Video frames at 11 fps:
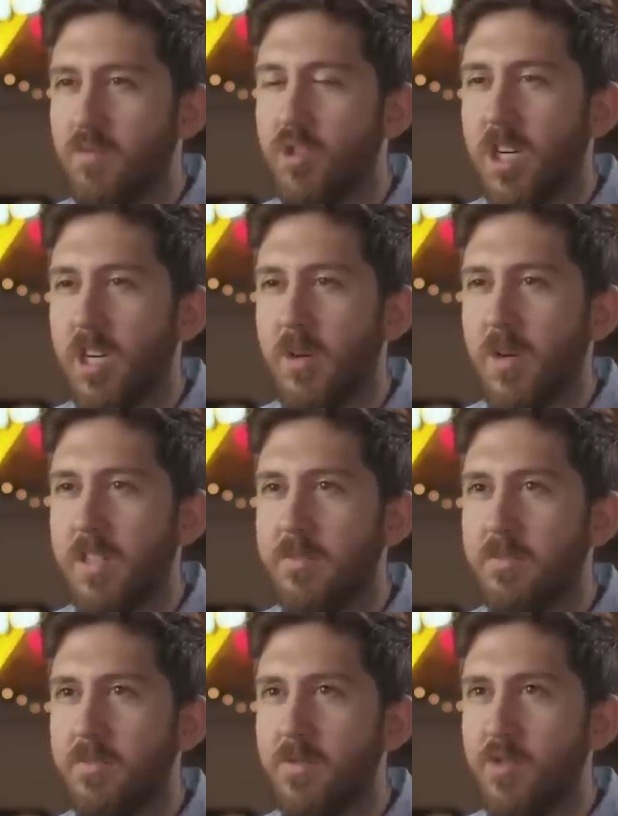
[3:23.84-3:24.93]
Sorry, I want
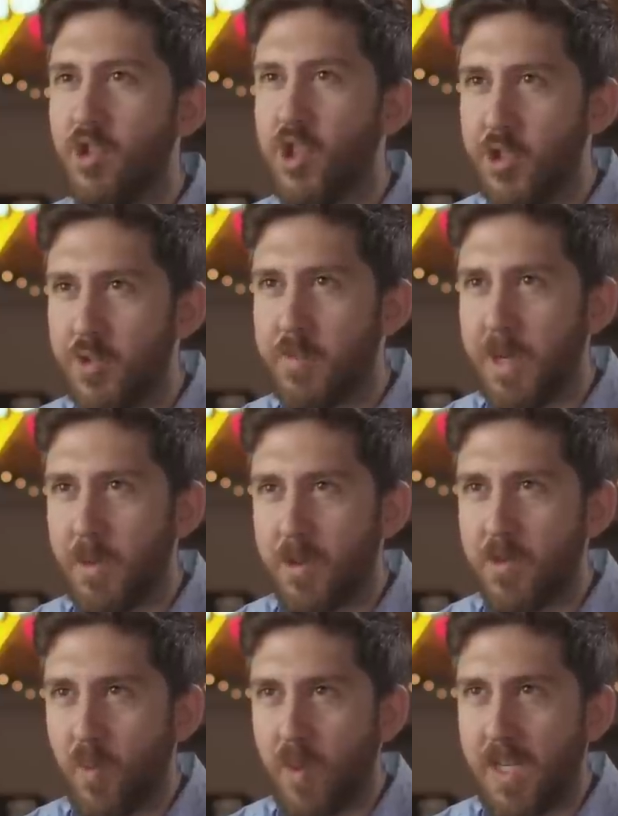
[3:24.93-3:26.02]
to choose my
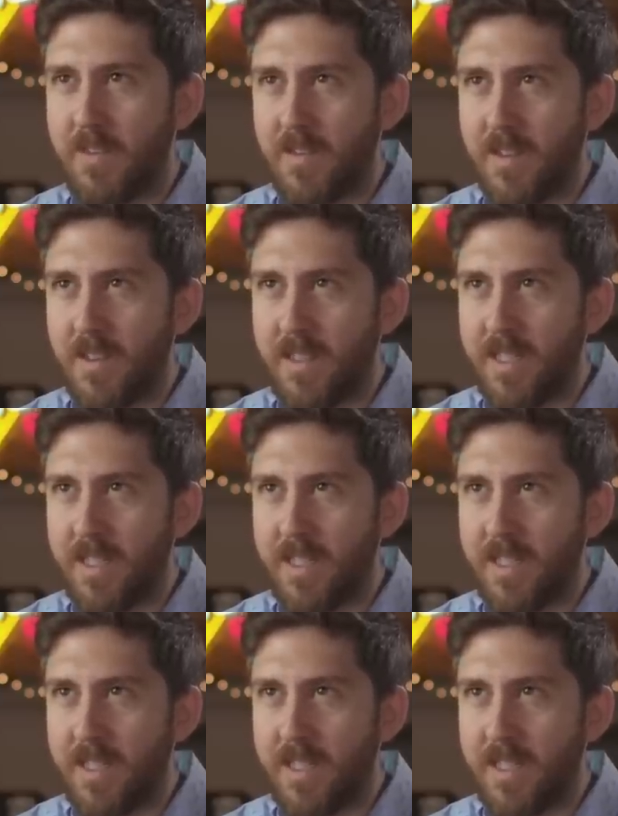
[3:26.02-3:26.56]
words wisely